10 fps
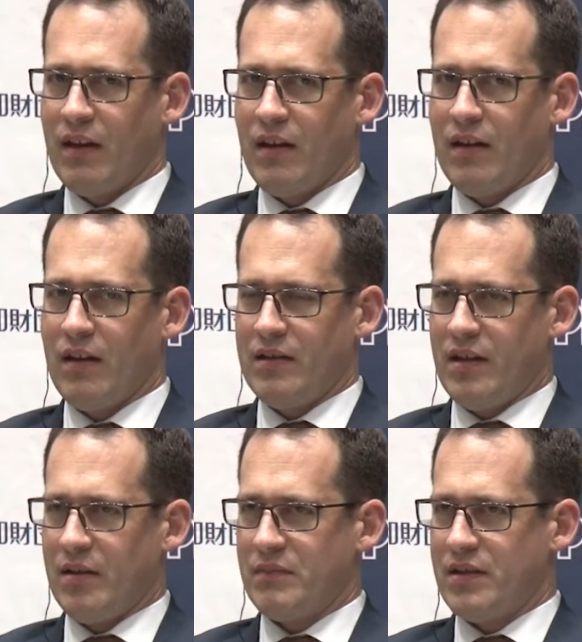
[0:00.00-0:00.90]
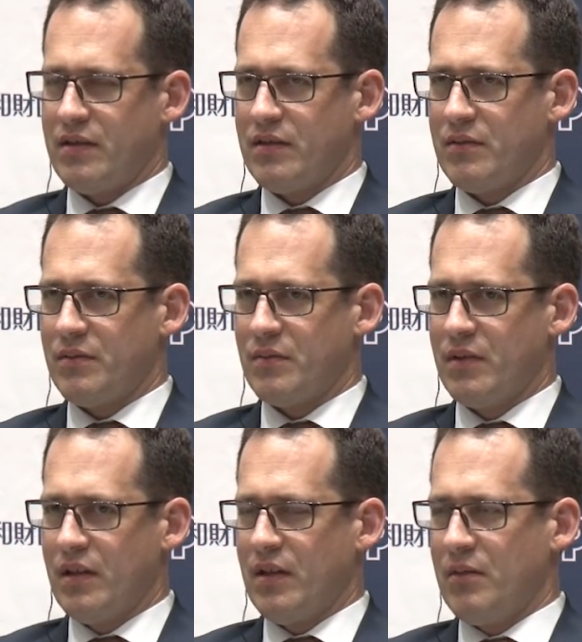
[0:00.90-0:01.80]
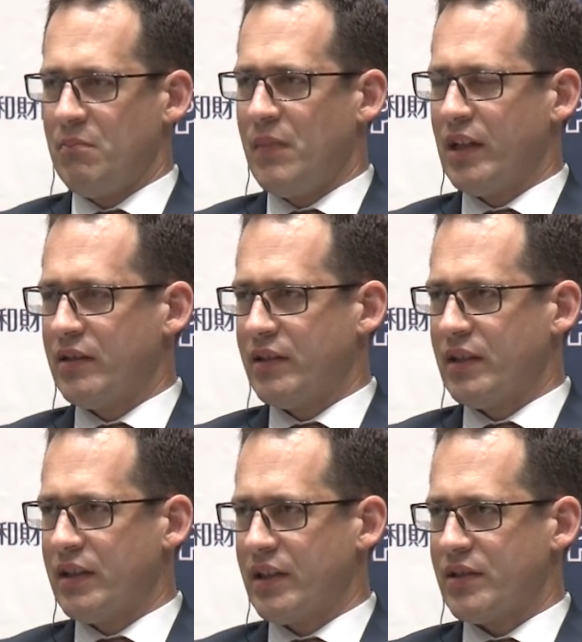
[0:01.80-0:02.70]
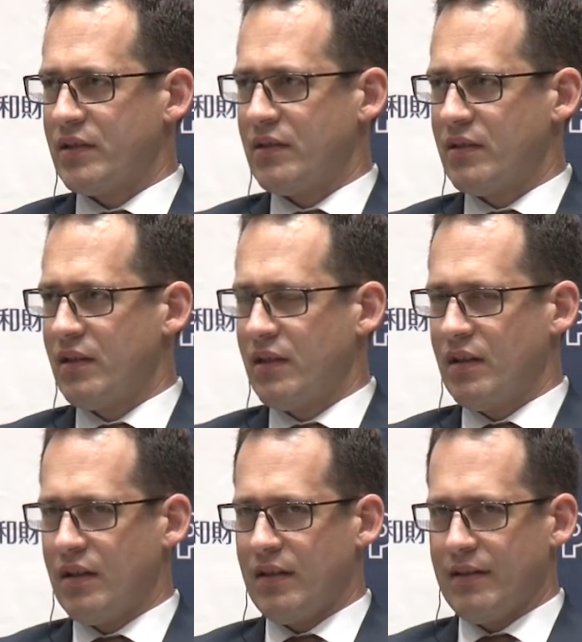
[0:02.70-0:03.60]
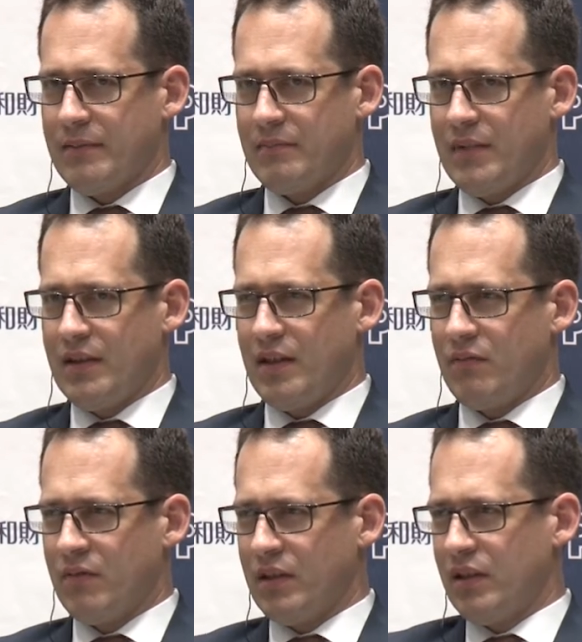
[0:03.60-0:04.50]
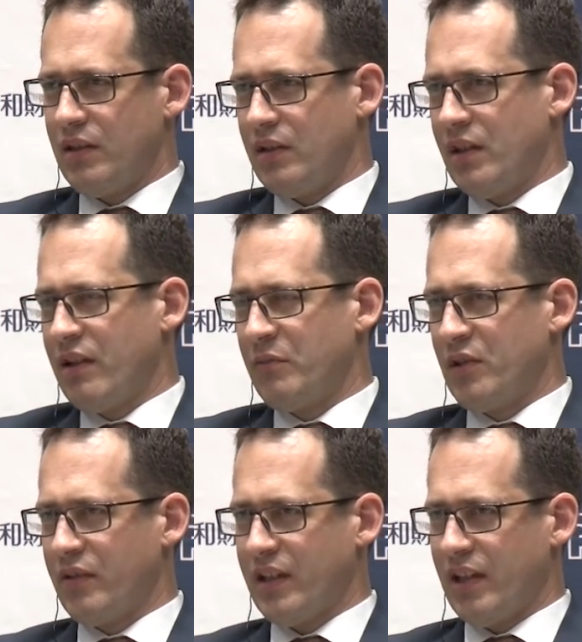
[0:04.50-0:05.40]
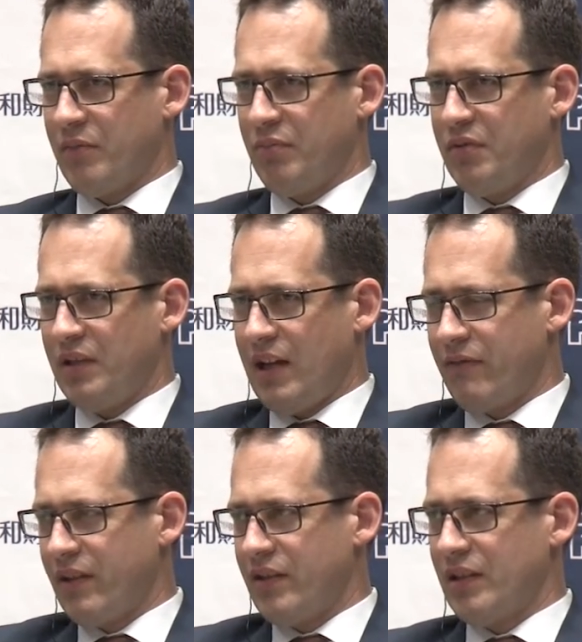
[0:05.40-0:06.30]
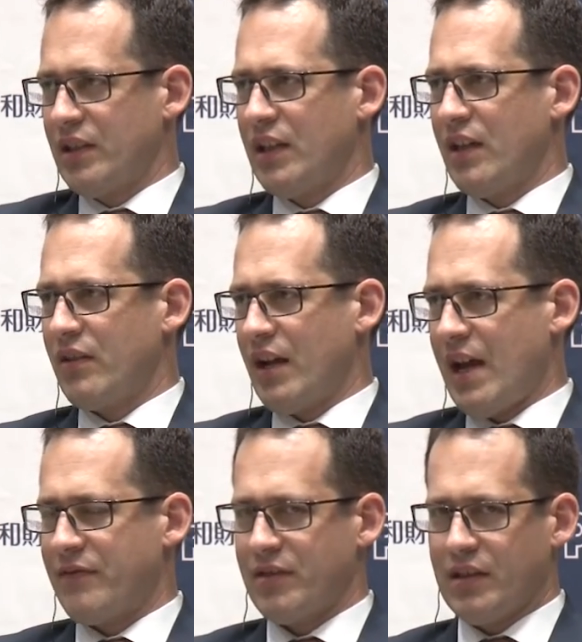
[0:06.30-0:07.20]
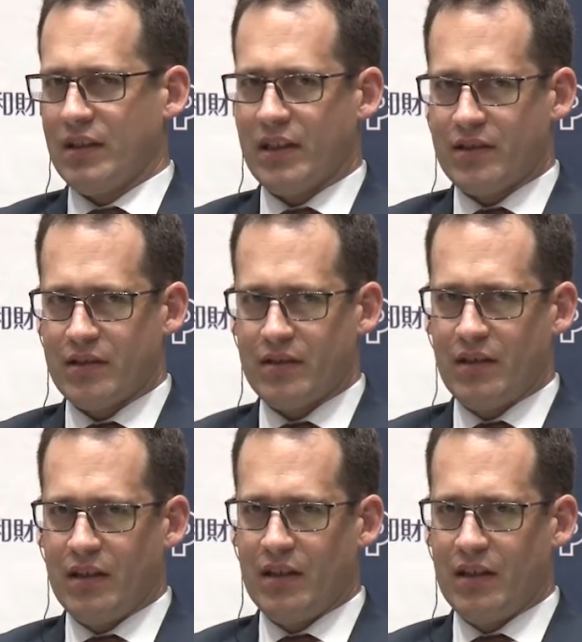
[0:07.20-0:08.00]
uh, attempt to meddle in the election. Um, that really the government only kind of put everything together after the election